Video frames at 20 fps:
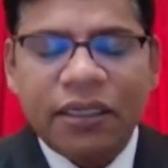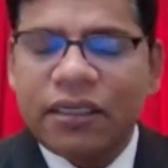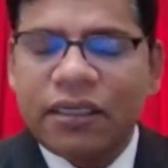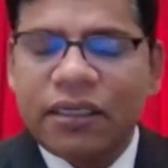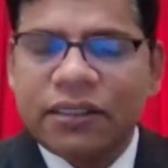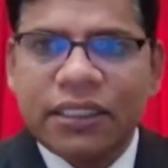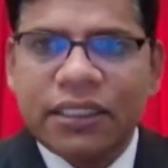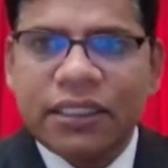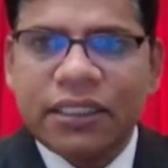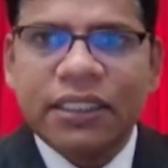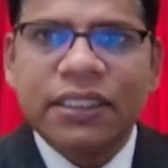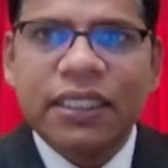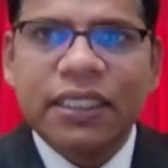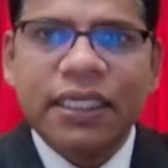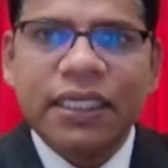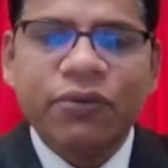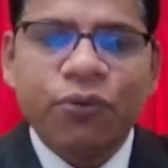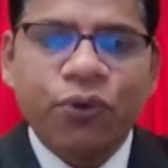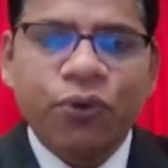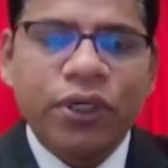such as like
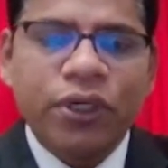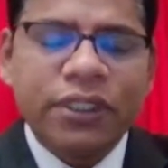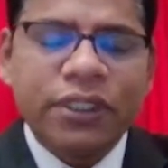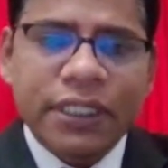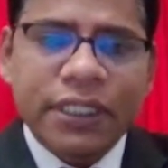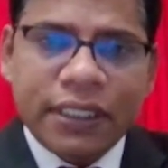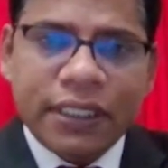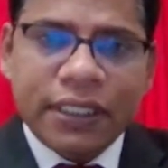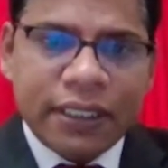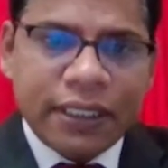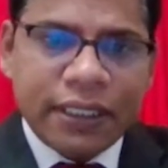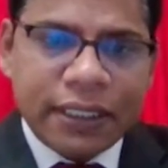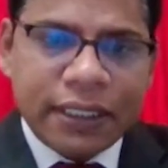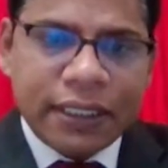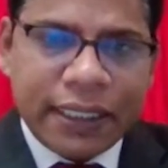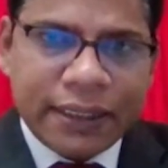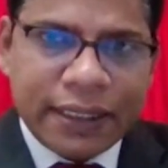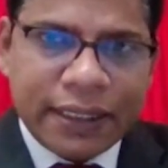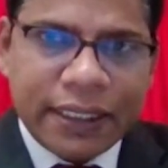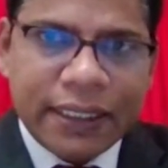OICheck or
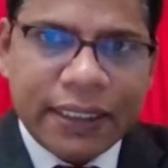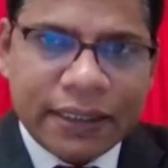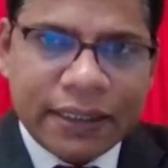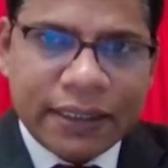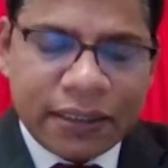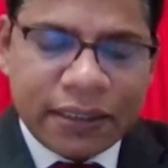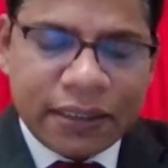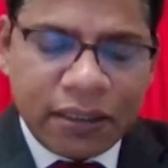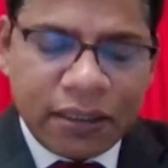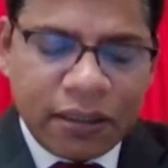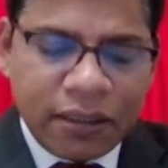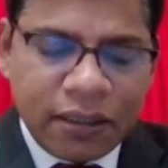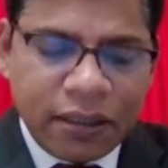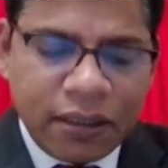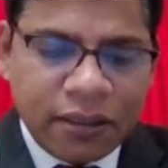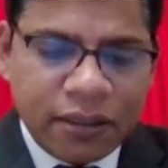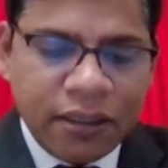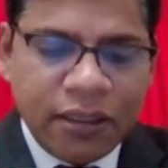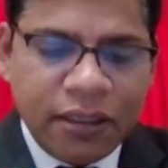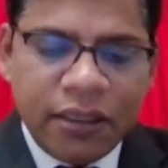SAS or
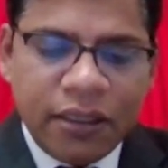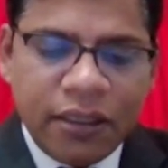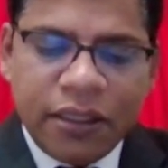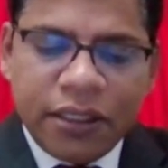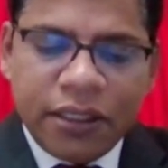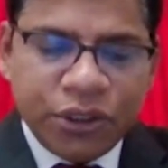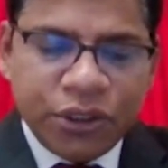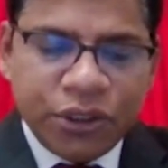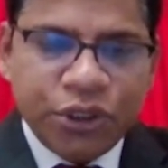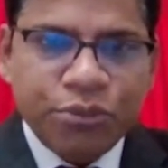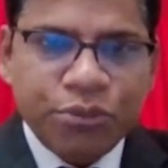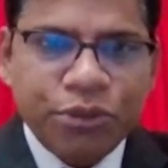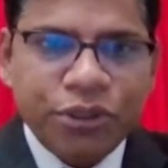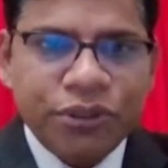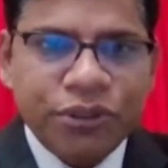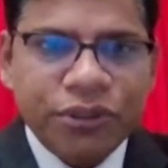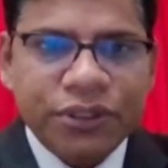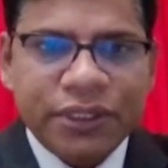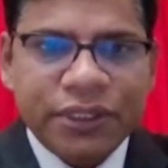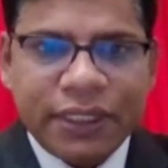
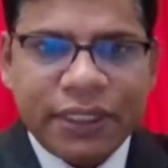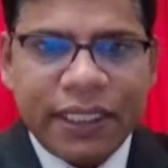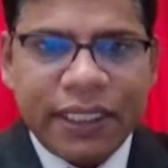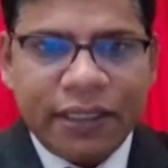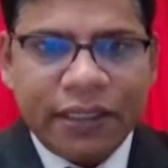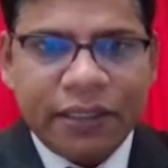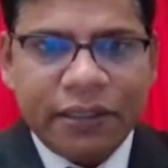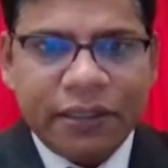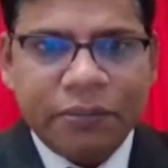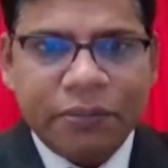Jumio, Siram.